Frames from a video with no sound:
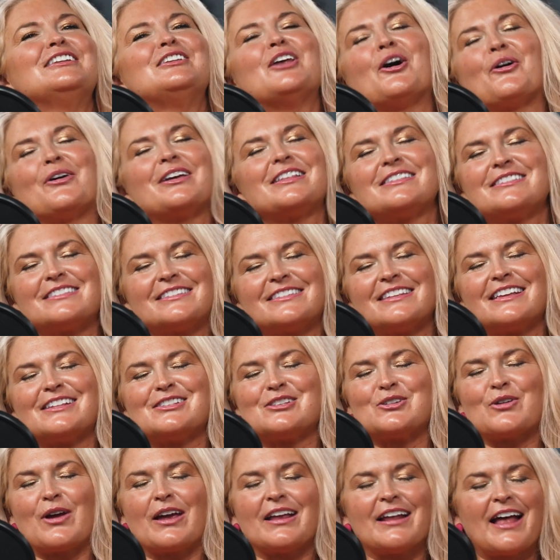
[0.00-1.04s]
No,
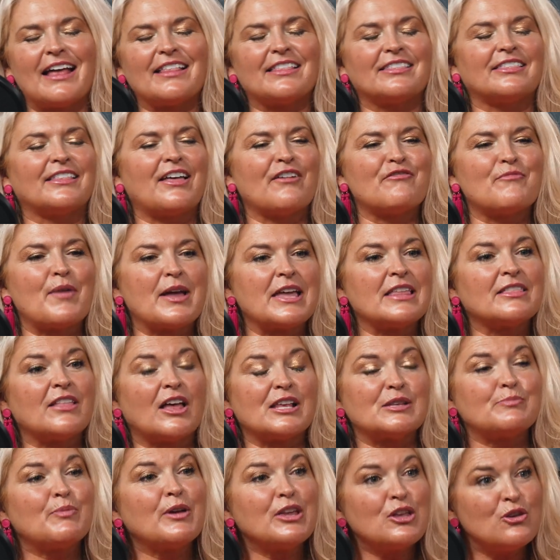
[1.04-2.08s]
it's great. I love my
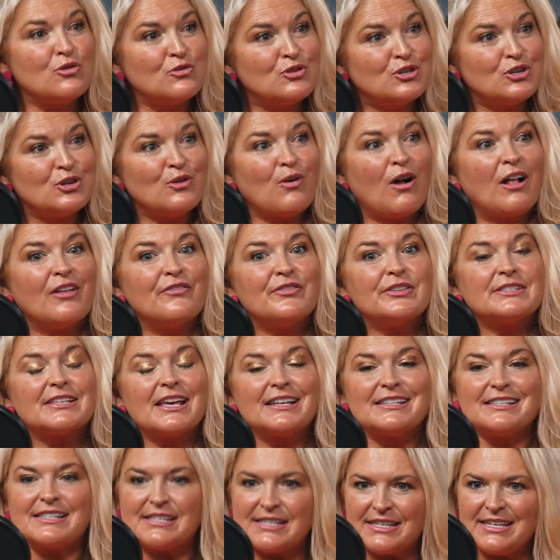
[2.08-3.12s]
in-laws. But you do all of a
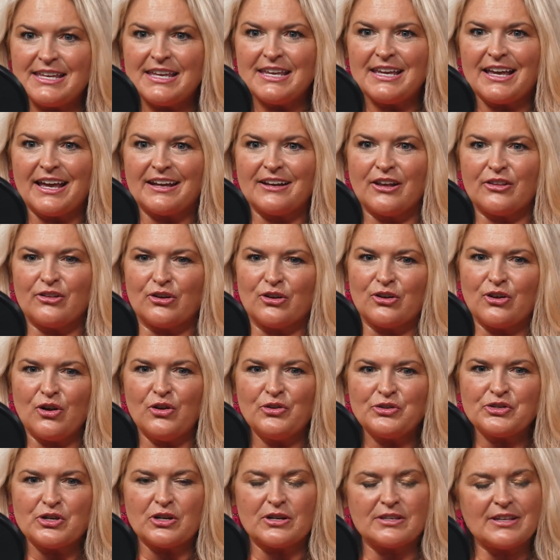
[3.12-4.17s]
sudden see another
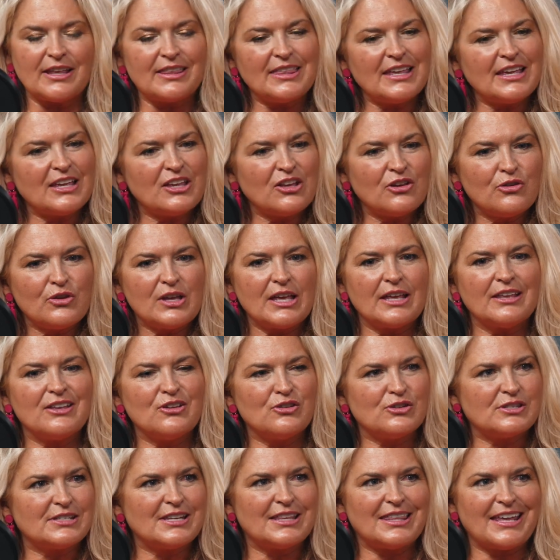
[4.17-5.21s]
culture because I think you get
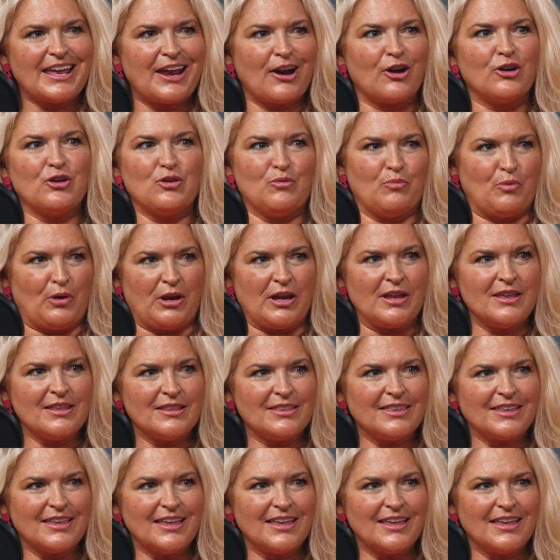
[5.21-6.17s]
used to the air you breathe.